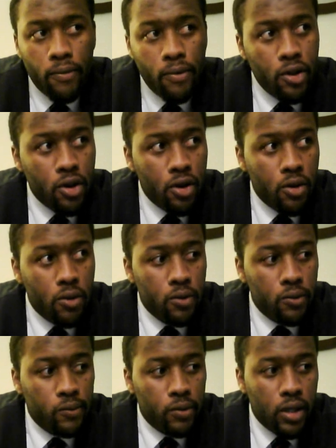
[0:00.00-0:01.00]
you know,
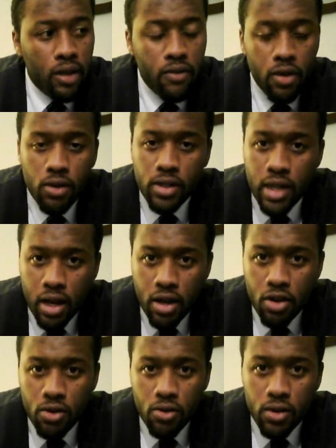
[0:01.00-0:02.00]
even though it's not
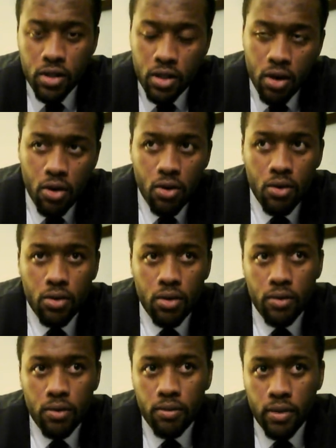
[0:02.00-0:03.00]
new, it's old,
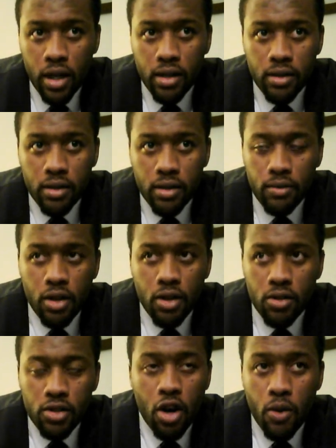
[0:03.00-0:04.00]
you
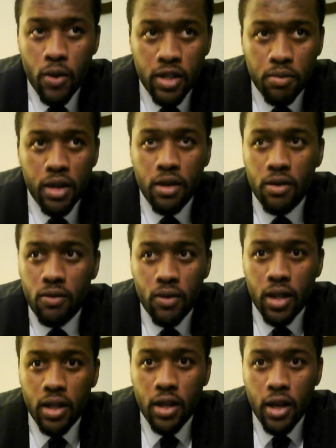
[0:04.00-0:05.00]
know, it's always been,
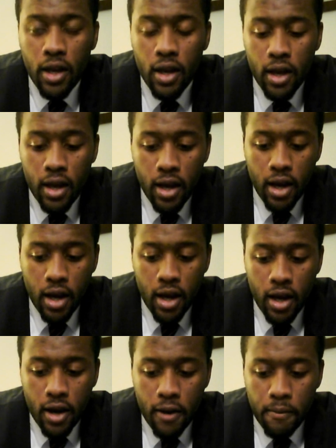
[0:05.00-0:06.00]
really.
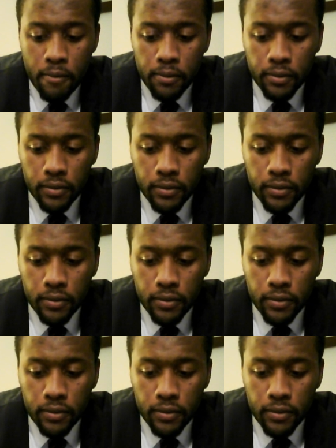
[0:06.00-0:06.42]
And,